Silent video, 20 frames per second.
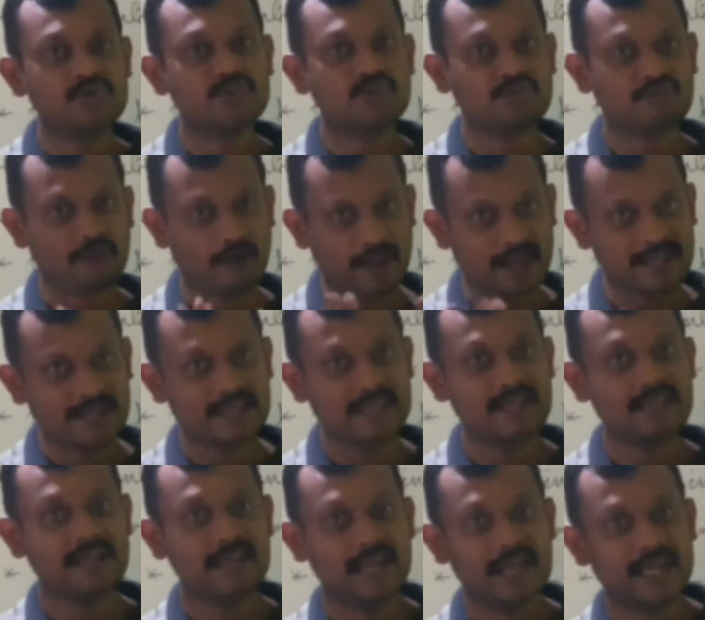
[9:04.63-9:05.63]

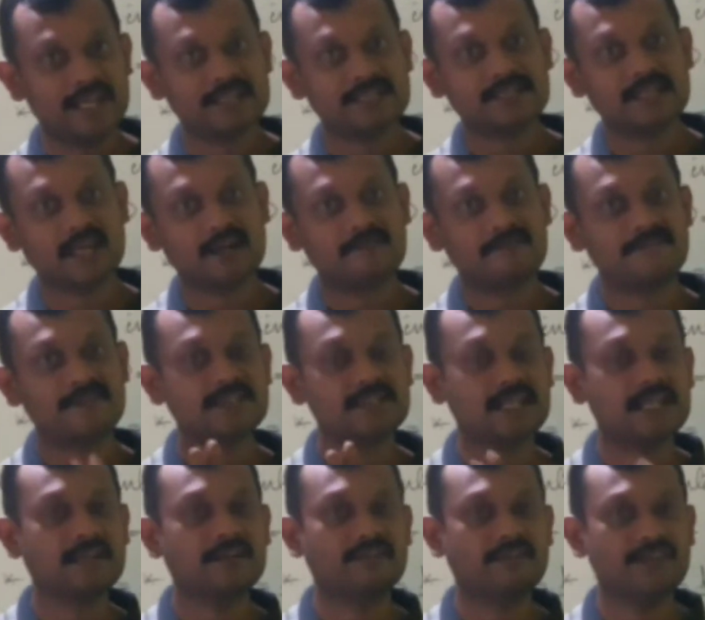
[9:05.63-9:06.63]
striking a surface
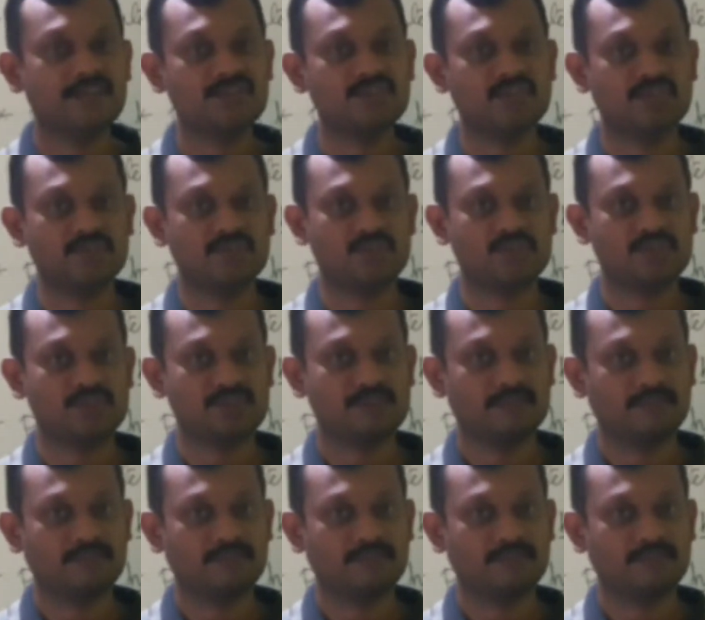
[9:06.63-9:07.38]
increases.